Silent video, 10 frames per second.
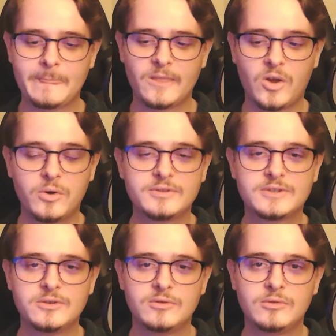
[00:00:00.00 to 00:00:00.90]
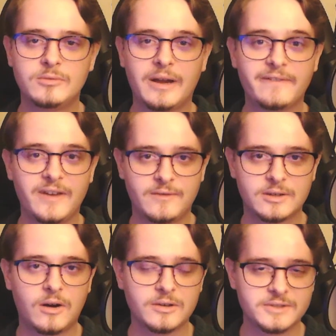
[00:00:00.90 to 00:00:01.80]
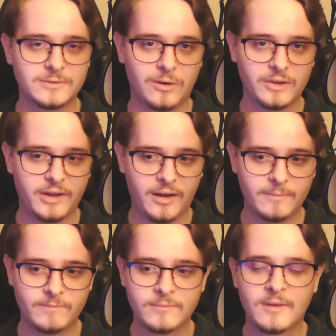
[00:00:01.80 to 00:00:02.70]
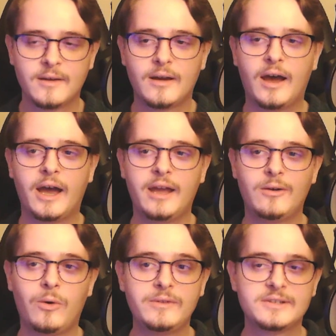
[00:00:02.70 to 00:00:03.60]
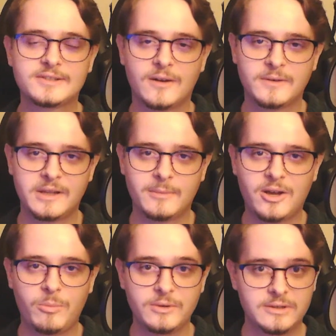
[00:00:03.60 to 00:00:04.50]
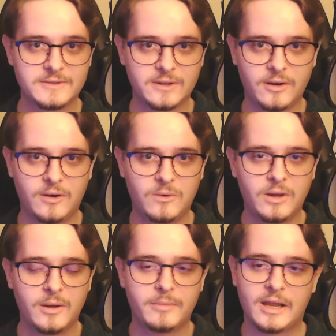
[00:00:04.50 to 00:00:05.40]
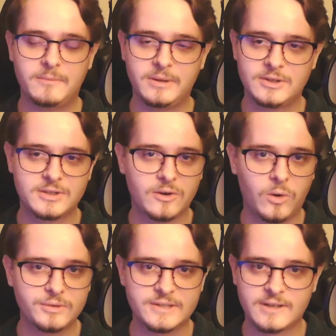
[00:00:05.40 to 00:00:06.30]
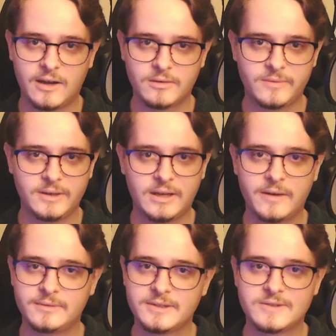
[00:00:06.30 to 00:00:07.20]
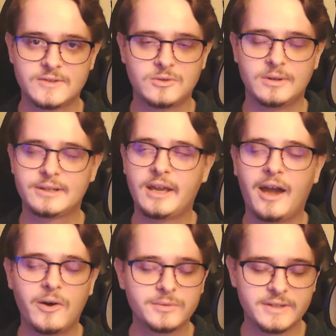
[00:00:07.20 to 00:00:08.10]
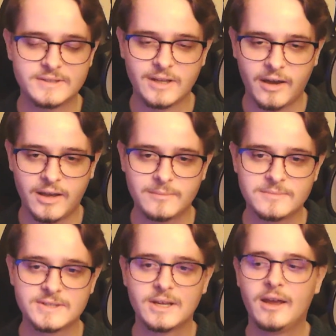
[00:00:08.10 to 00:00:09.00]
goes to my favorite artist of all time. I only discovered them a couple years ago, but I binged their whole discography. I've listened to it countless times.